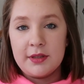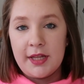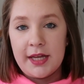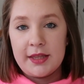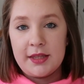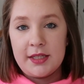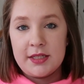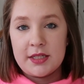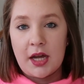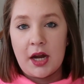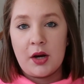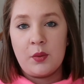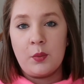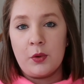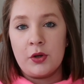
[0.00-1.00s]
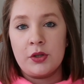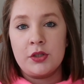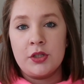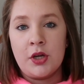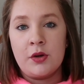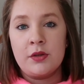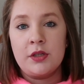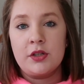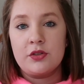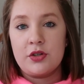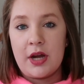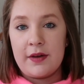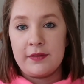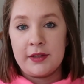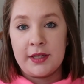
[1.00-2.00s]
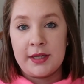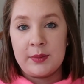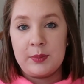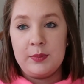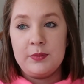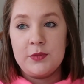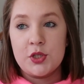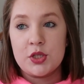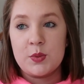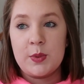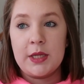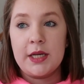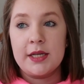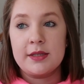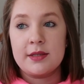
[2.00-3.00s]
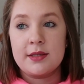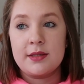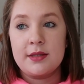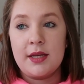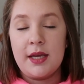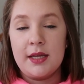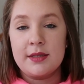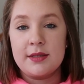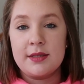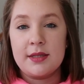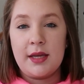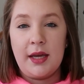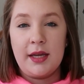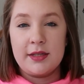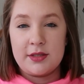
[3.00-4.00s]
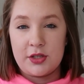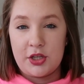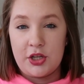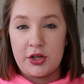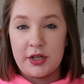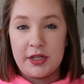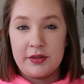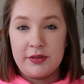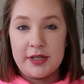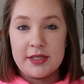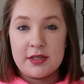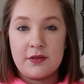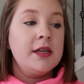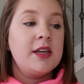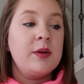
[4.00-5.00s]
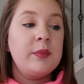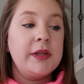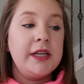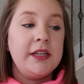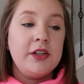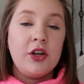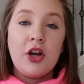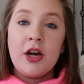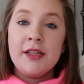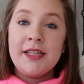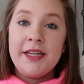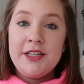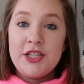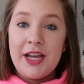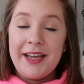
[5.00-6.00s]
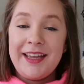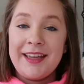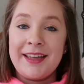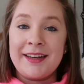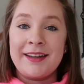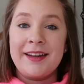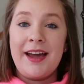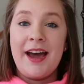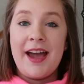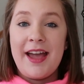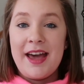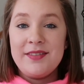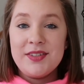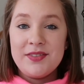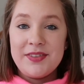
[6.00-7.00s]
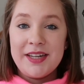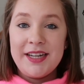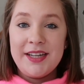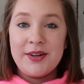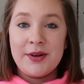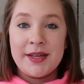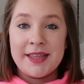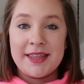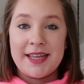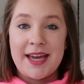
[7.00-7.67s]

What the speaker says: let the entire world know that you're traveling just because it's a security risk. Complete your online check-in. I have a video on